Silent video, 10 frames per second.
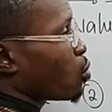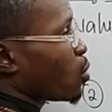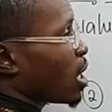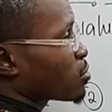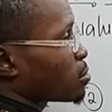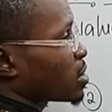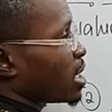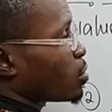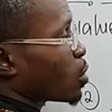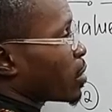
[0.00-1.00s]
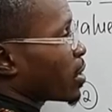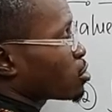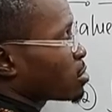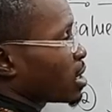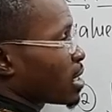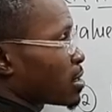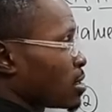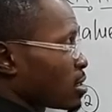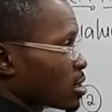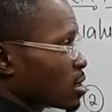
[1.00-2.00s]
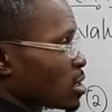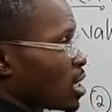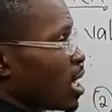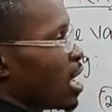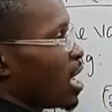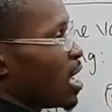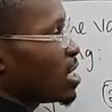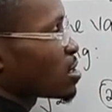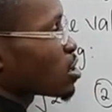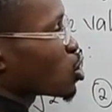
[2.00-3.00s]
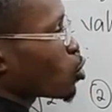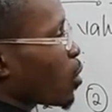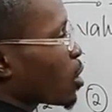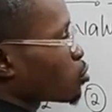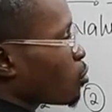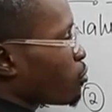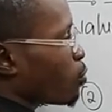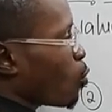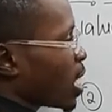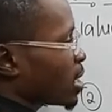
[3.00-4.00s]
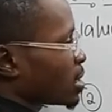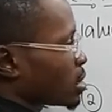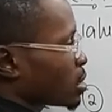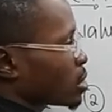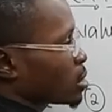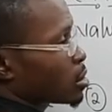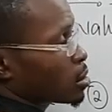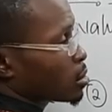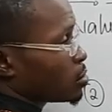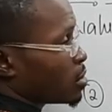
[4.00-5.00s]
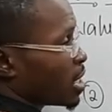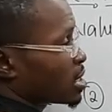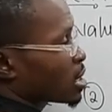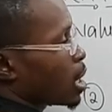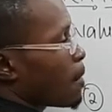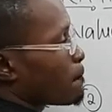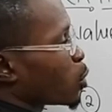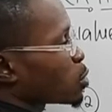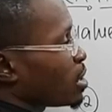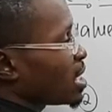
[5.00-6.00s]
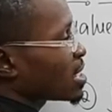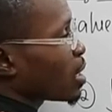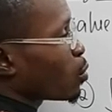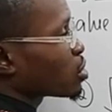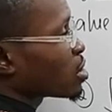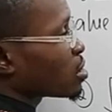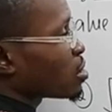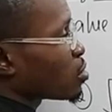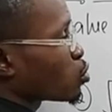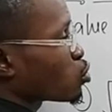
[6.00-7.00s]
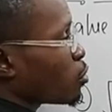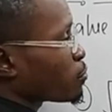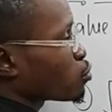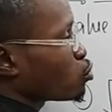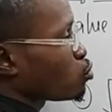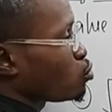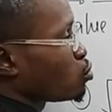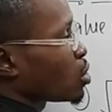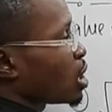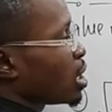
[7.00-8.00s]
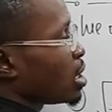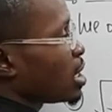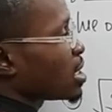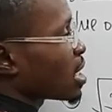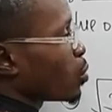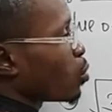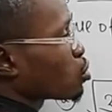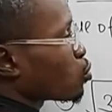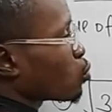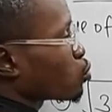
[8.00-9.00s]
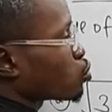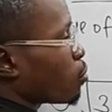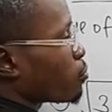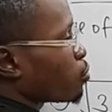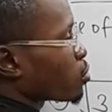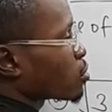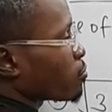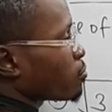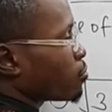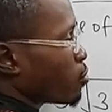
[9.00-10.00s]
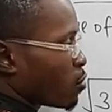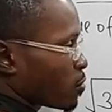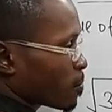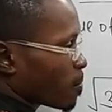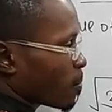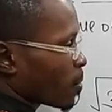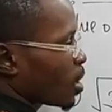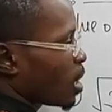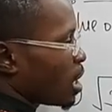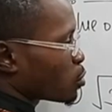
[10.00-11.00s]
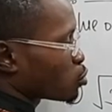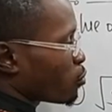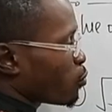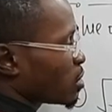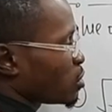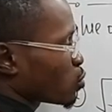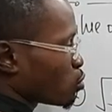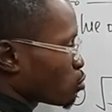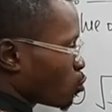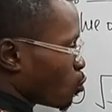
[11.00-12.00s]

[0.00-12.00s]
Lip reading: We have something like, we can write something like this. Hence, the square root of 1, right, must be less than what? The root of 2, less than what? Root of what? 4. And root of 1 is what?